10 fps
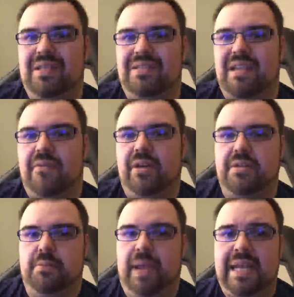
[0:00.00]
7
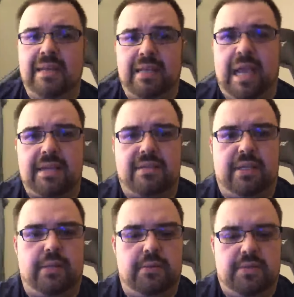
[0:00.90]
is a pain in the ass to
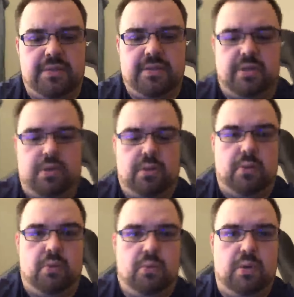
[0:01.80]
use.
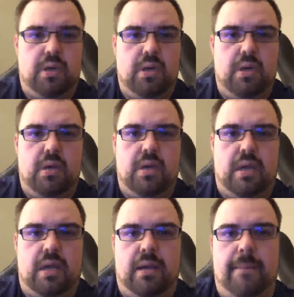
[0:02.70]
So,
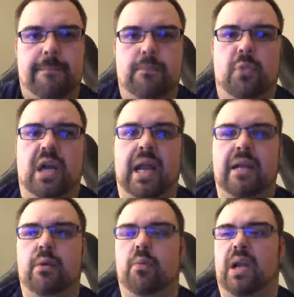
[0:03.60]
when
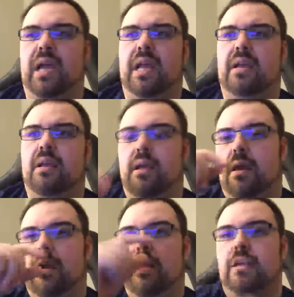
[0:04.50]
I
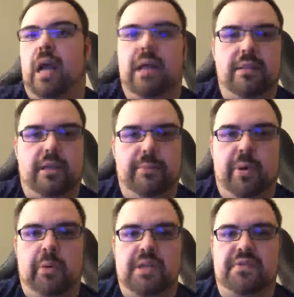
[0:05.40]
got the
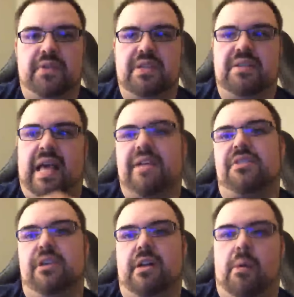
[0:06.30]
components for this
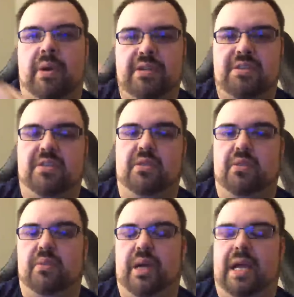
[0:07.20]
last year, I went
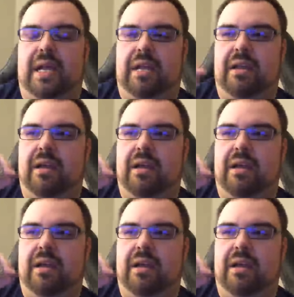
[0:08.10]
to a